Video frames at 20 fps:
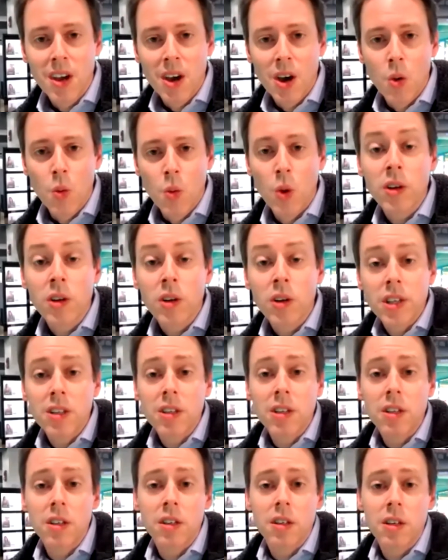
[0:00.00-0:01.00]
One of
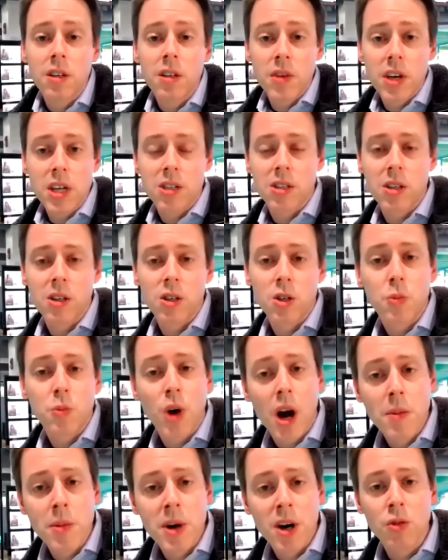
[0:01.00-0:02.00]
the Innovation Center's
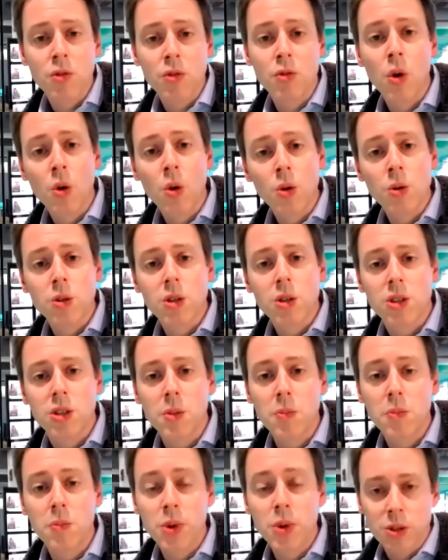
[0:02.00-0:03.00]
primary roles is to
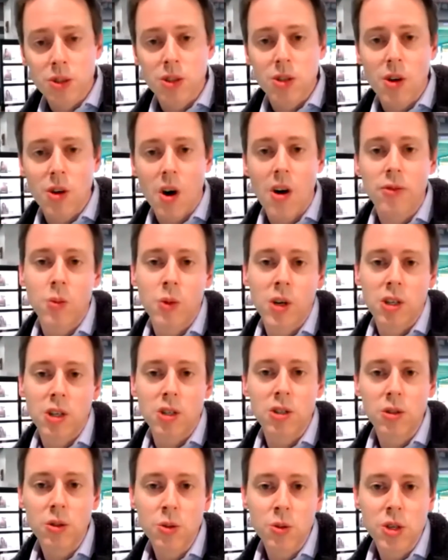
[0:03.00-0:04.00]
build software
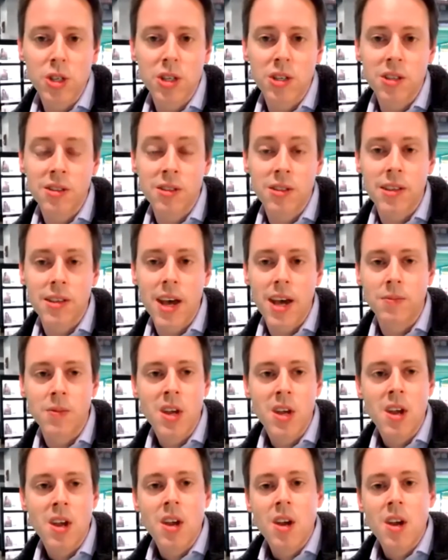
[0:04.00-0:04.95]
solutions that